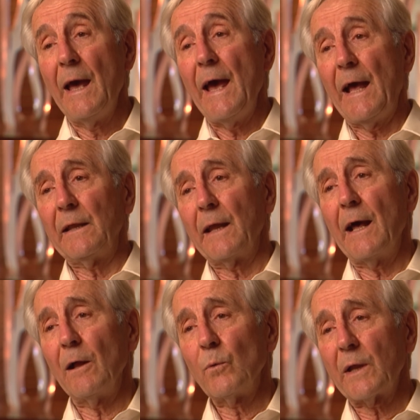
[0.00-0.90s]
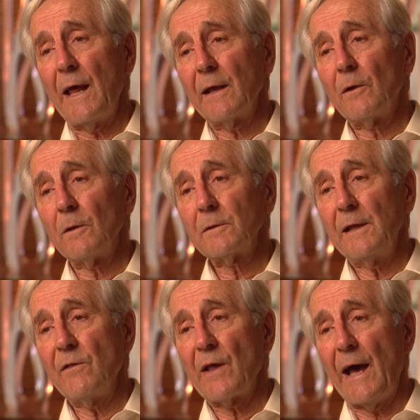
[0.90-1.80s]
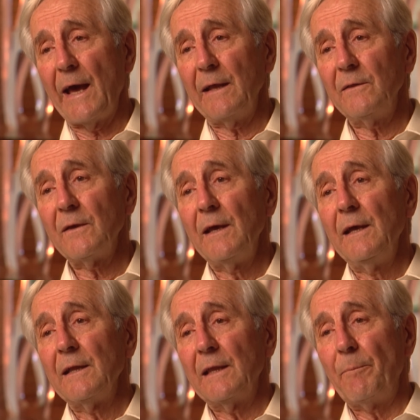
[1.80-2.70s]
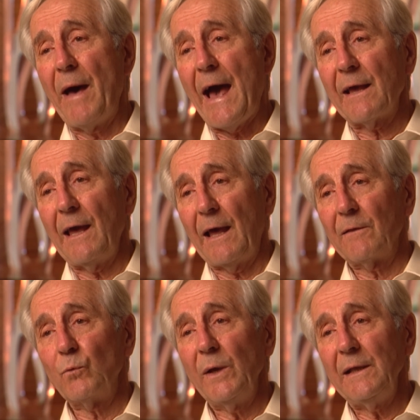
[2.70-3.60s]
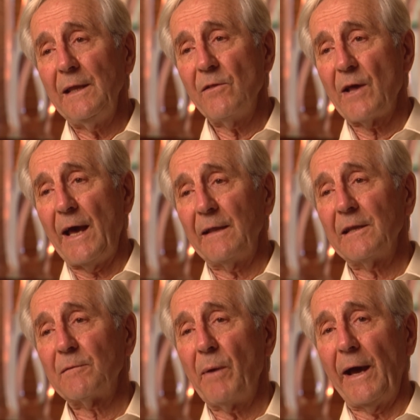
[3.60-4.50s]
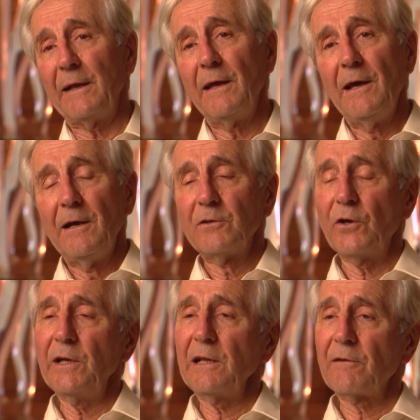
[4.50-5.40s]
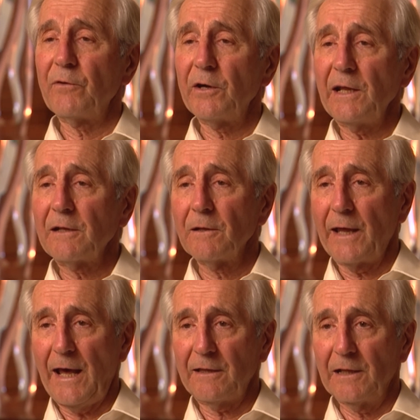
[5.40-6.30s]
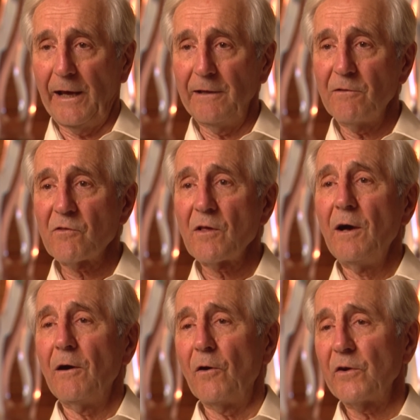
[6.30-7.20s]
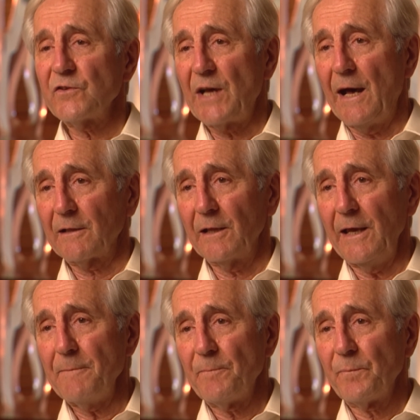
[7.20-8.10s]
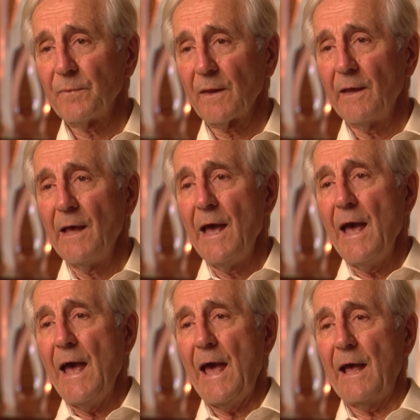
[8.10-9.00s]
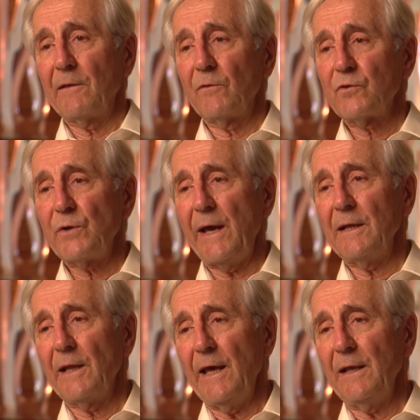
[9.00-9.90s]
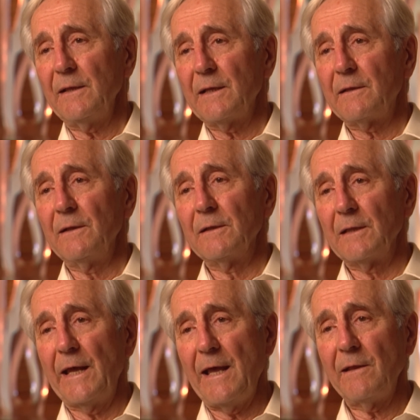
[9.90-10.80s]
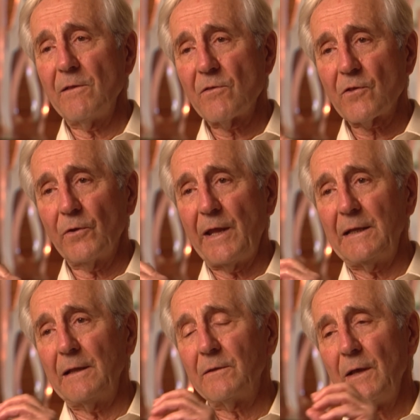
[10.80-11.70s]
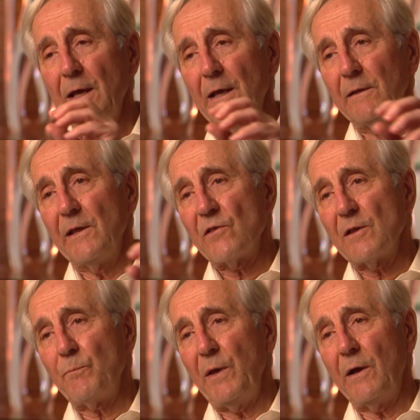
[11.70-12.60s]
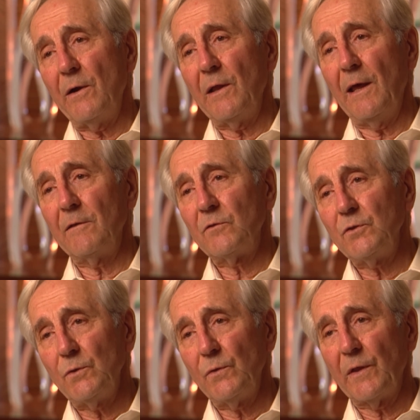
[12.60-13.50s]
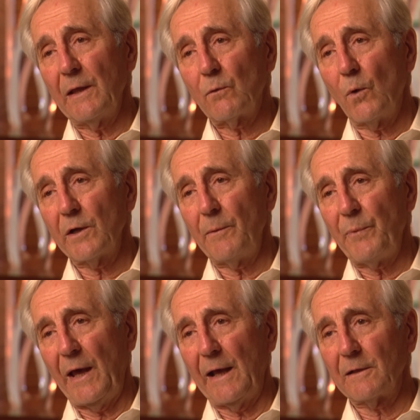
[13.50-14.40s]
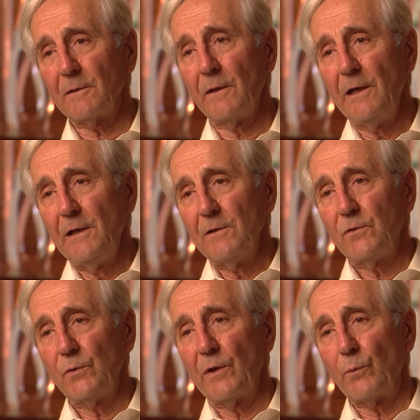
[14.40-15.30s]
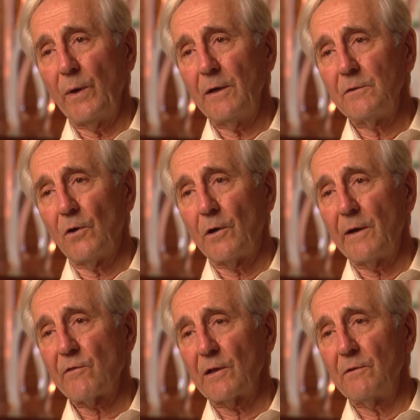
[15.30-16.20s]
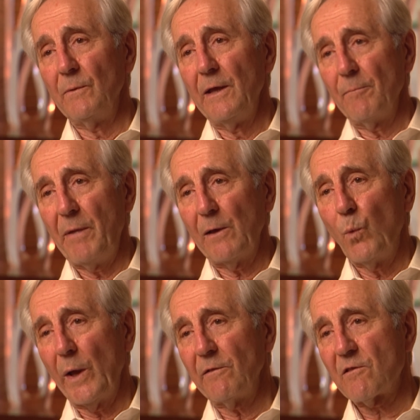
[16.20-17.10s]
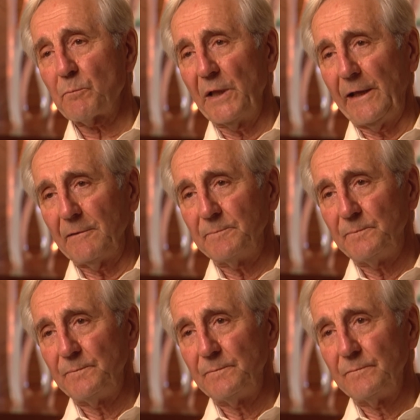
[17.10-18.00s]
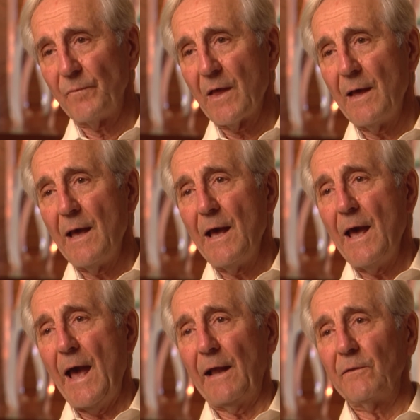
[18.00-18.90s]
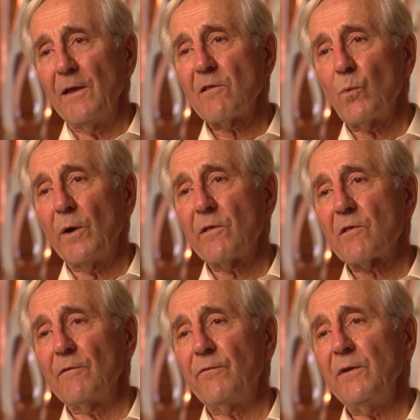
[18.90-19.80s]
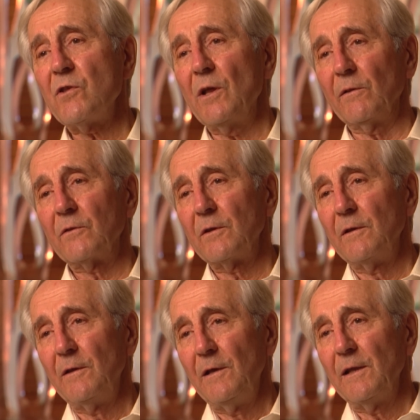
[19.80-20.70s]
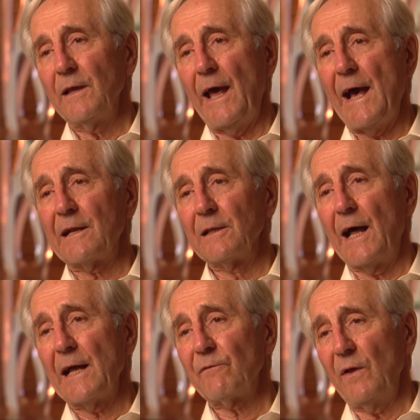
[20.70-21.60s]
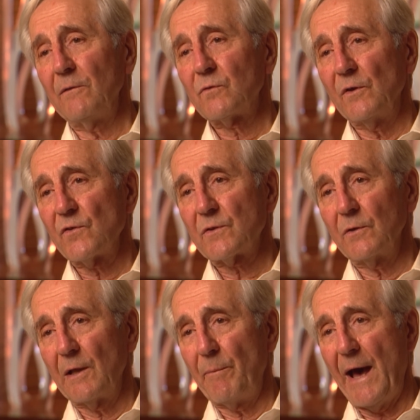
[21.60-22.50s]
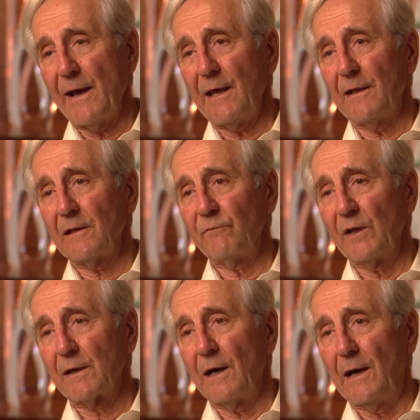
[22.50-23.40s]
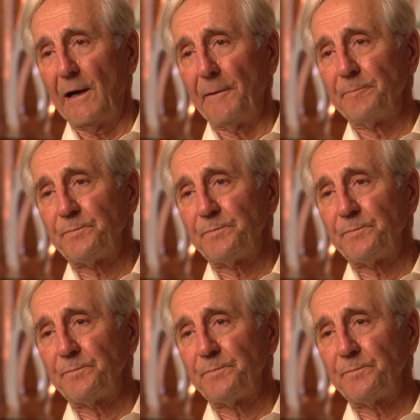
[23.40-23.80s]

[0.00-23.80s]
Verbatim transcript: And Elwood Engel designed the back end, redesigned it by turning the vertical headlights horizontally and trailing the lens so that it disappeared into the quarter panel to the rear door as a big wind split. And this was sufficient to add a lot of interest to the back end of the car.